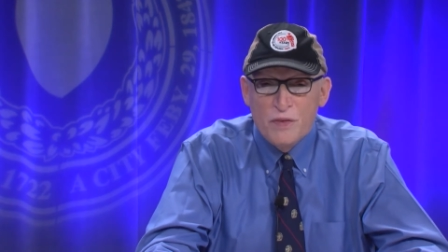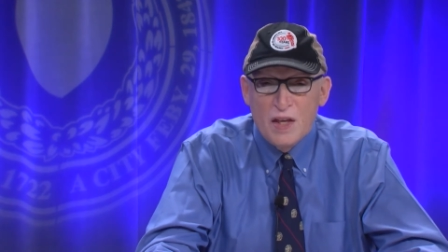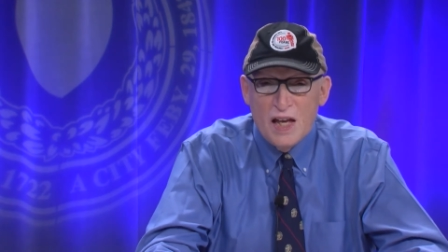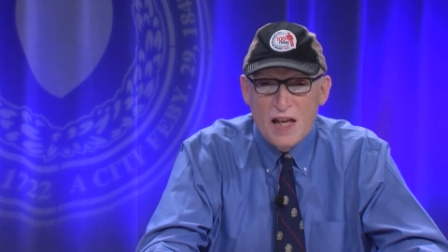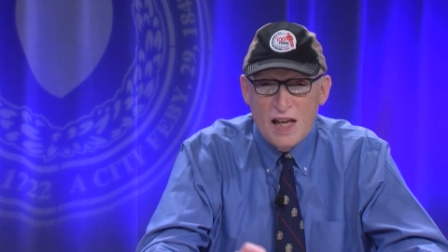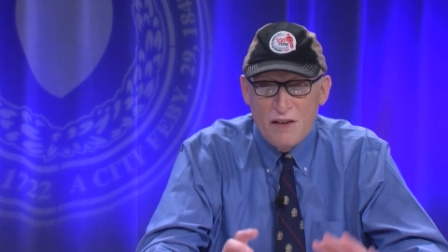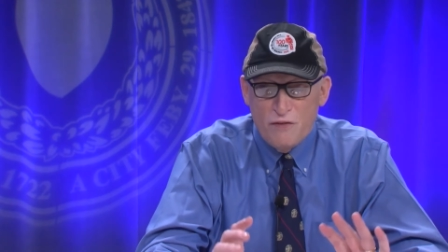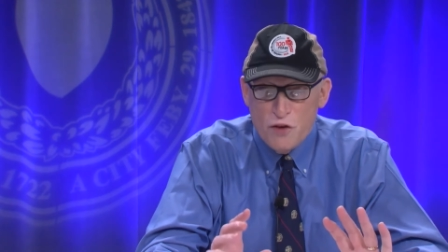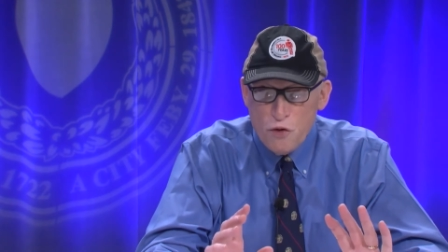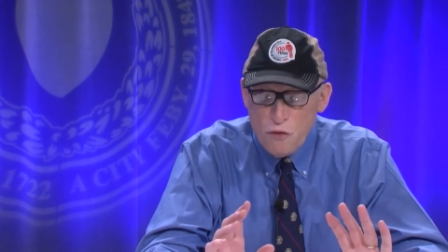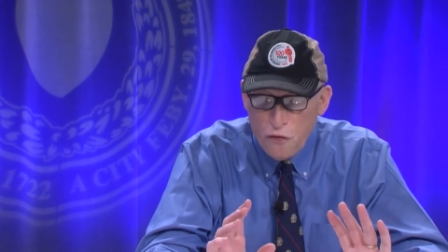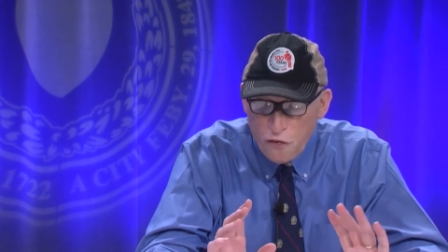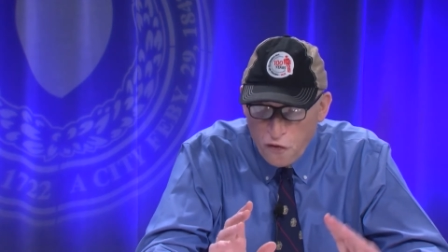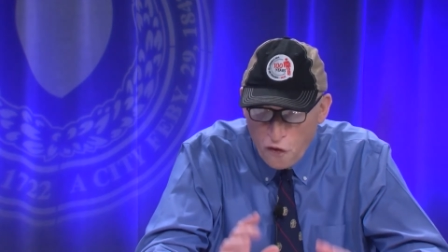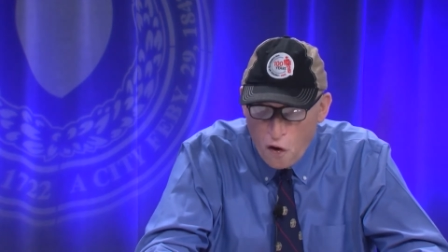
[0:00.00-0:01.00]
If you
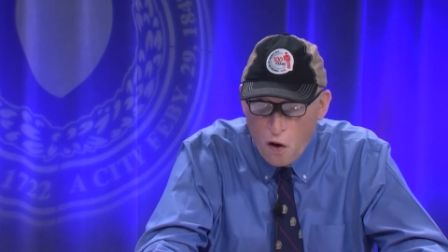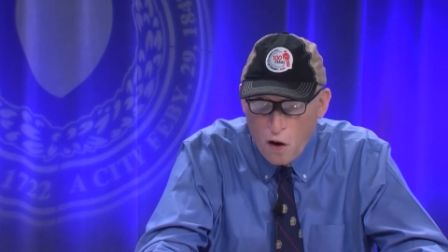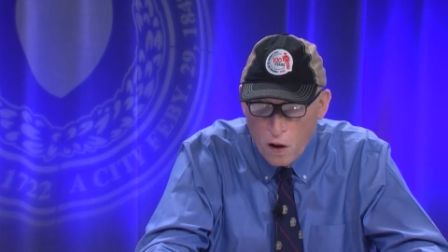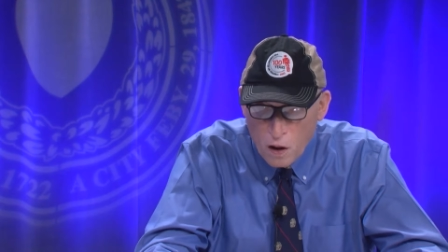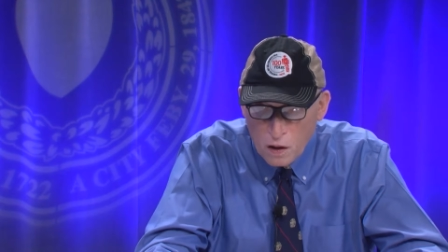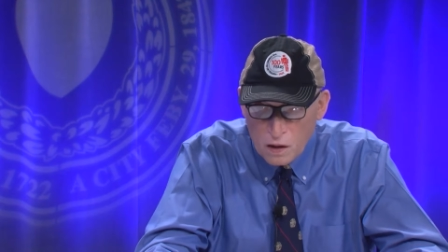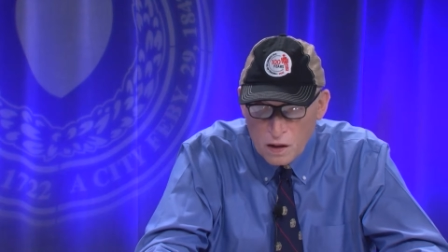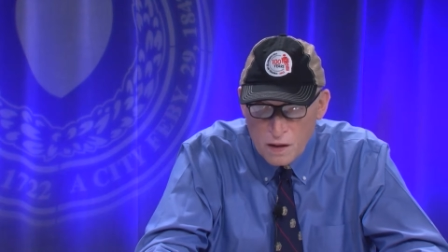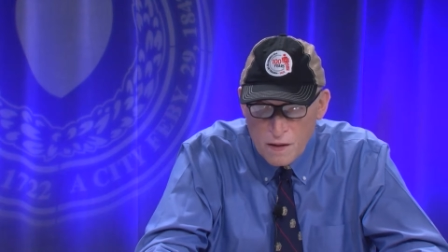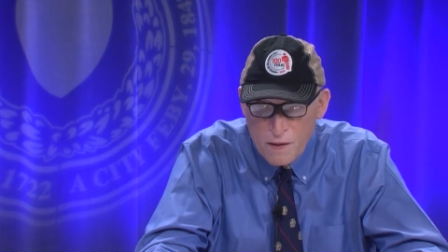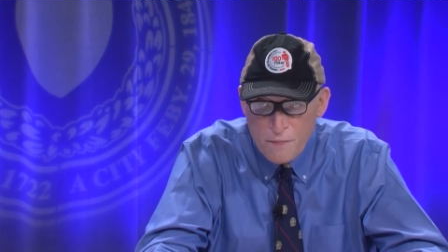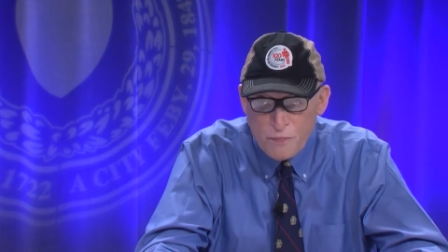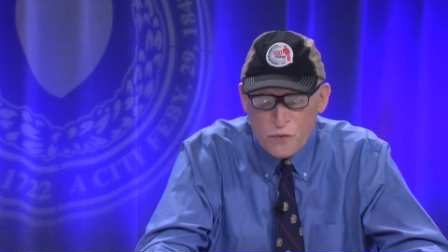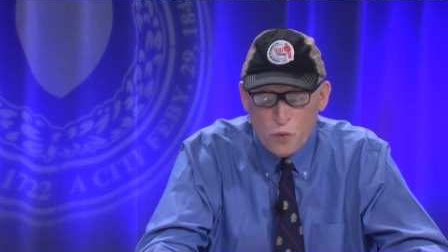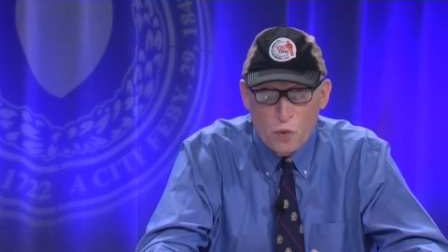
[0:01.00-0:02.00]
fall,
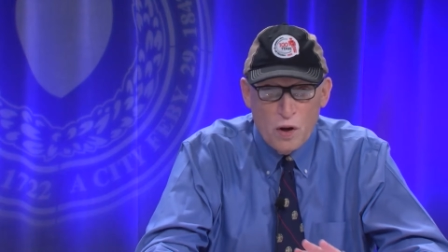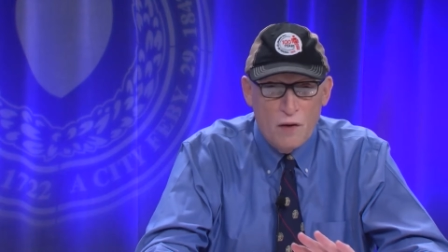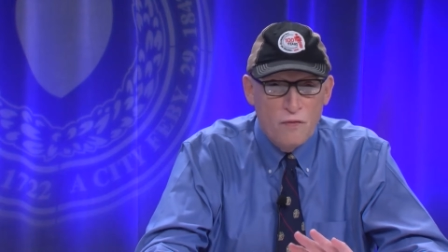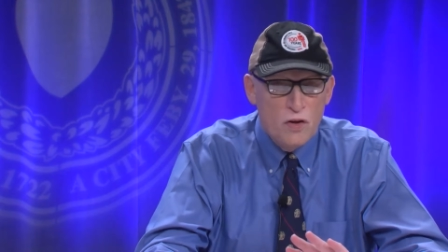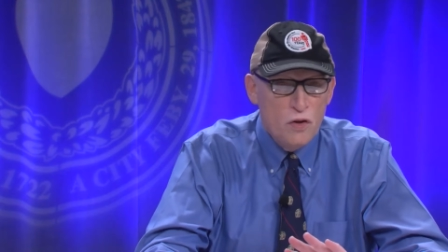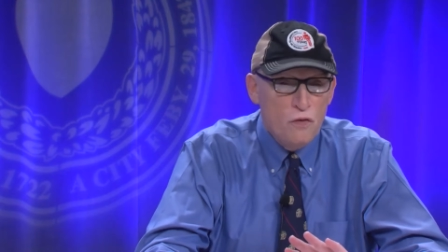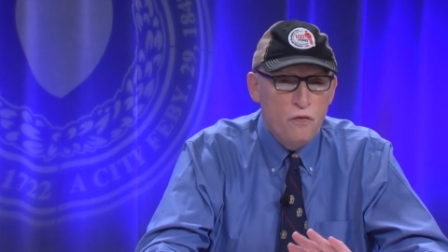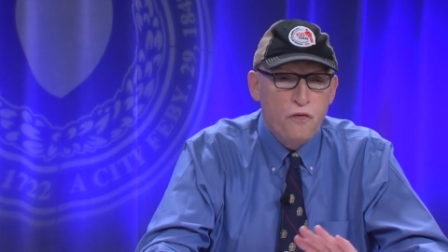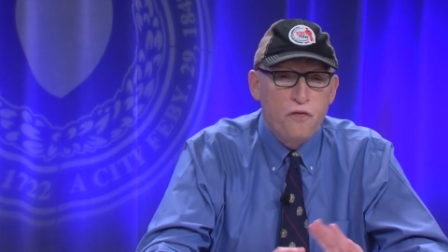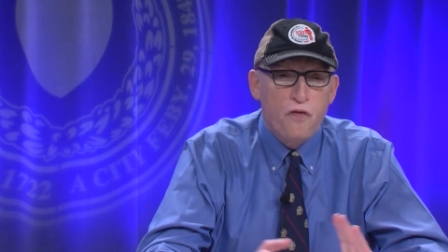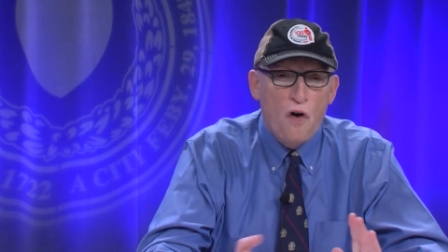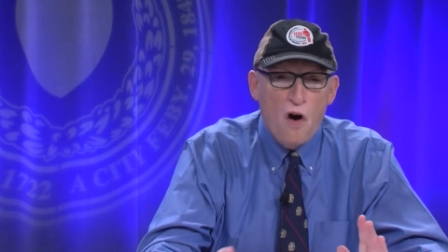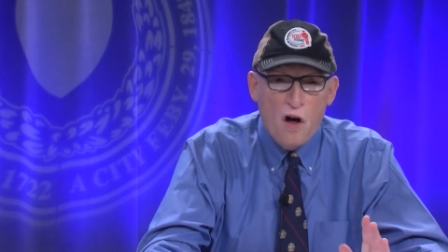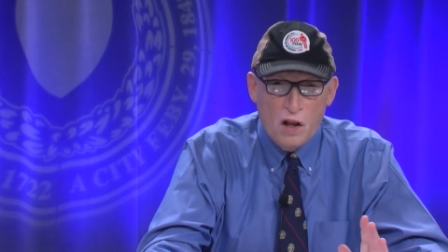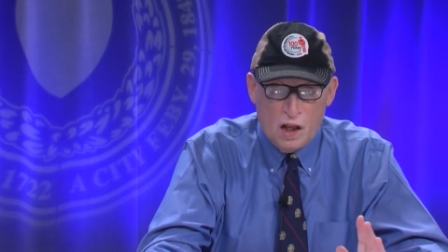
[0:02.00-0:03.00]
whatever you
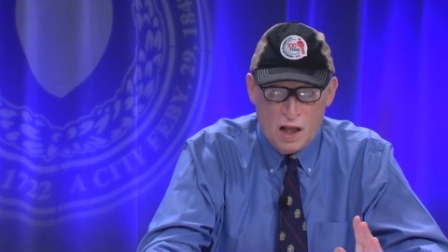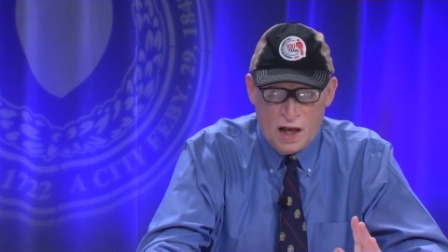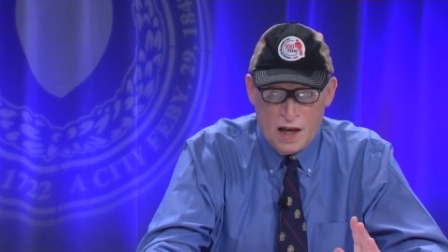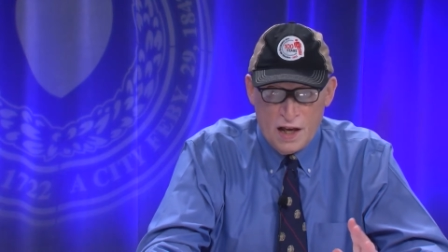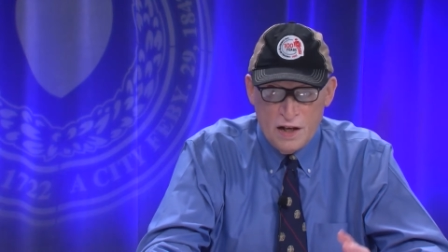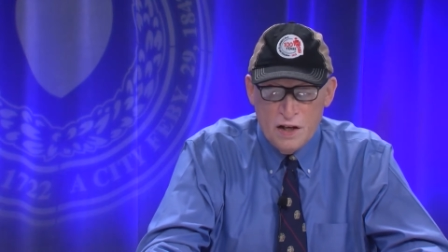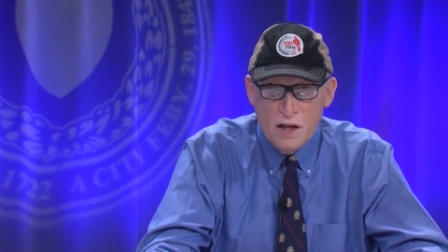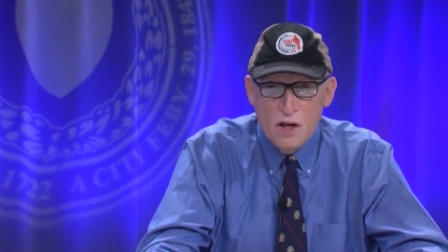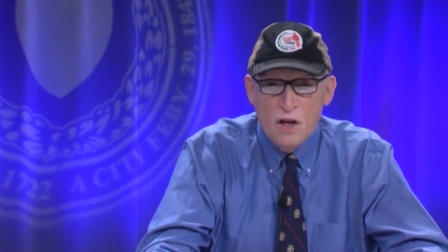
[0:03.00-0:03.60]
fall on